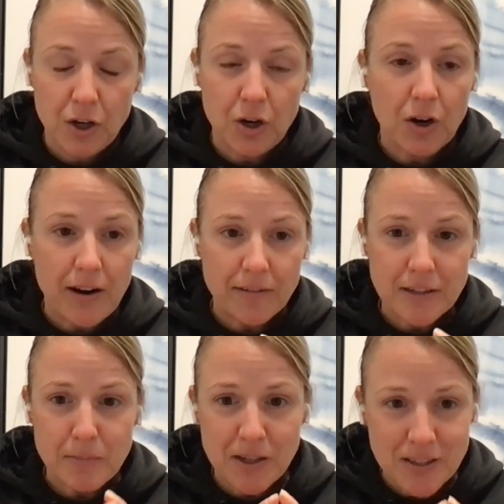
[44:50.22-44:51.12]
you don't have
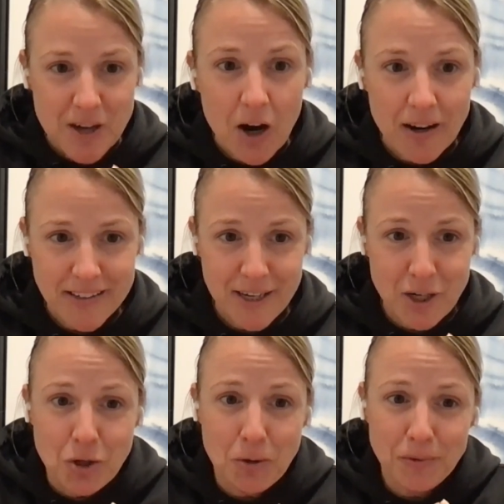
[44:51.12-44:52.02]
to be taught
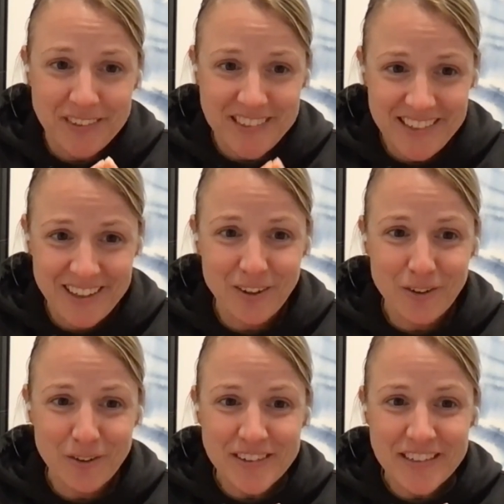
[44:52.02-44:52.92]
TCCC and go
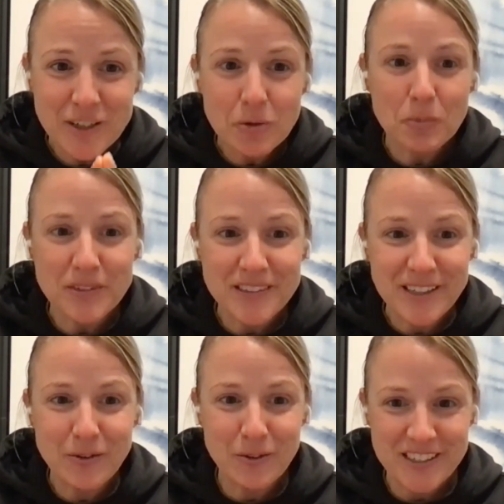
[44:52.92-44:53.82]
through a
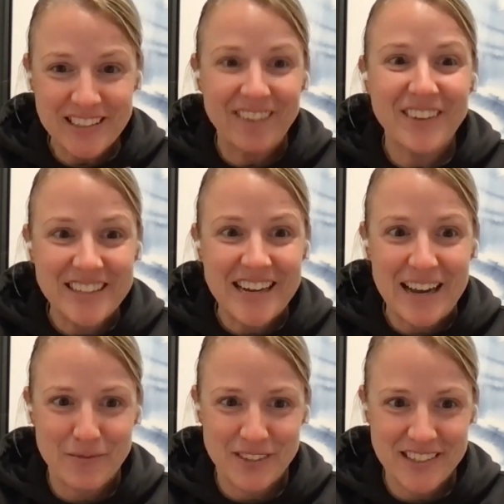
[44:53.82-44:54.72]
TCCC course 7
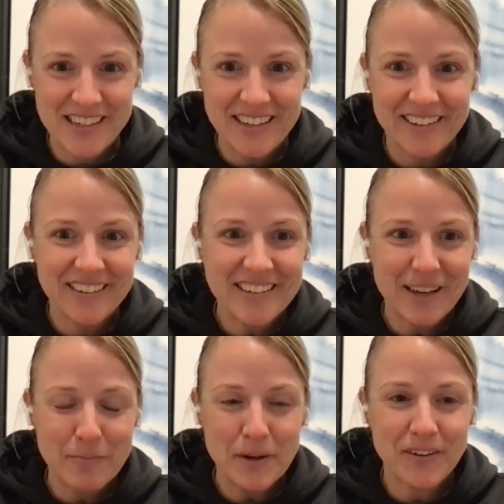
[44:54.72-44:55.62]
times in
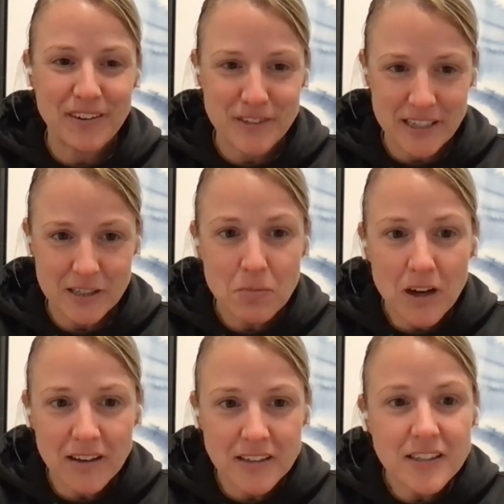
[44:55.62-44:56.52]
a period of 6
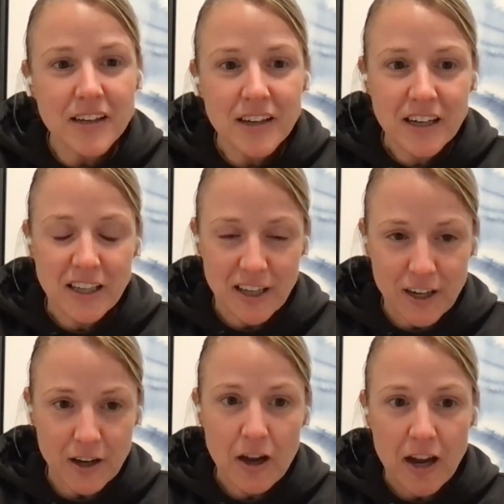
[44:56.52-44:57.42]
months,
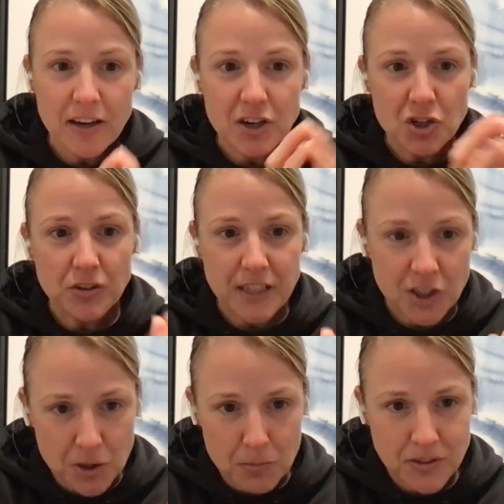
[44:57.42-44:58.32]
like initial
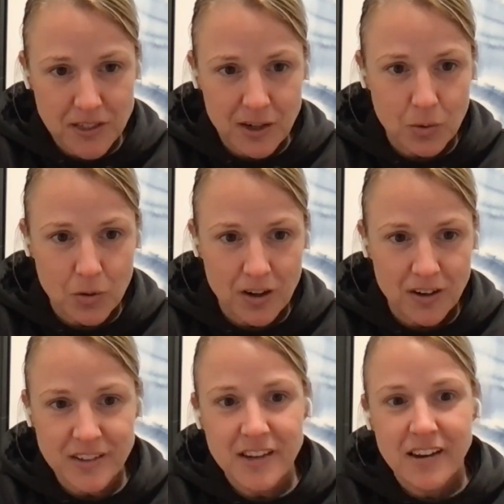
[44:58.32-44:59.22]
TCCC
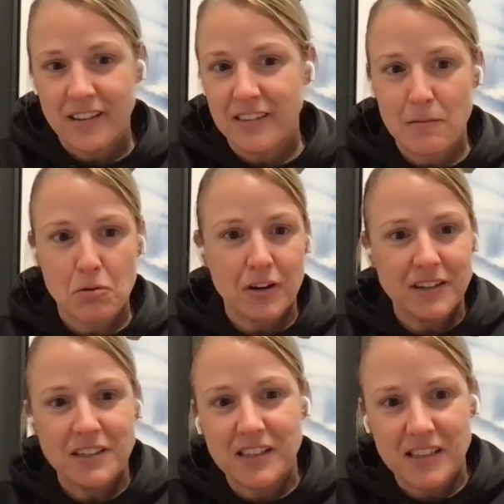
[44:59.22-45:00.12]
course, then put
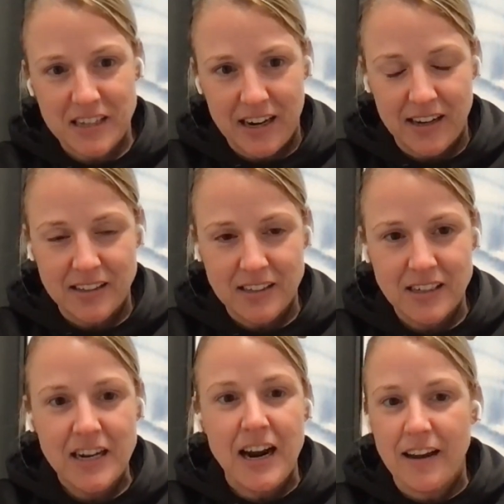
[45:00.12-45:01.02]
it to the
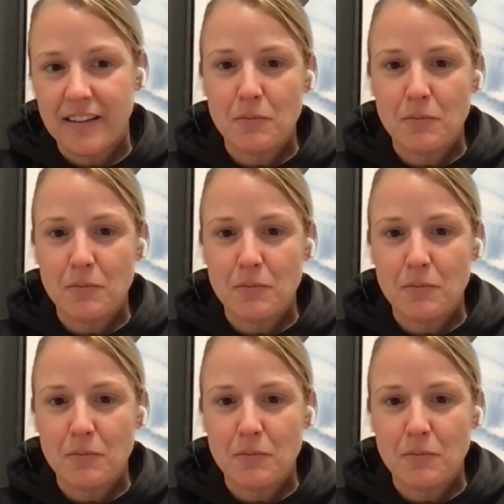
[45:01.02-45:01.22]
test. And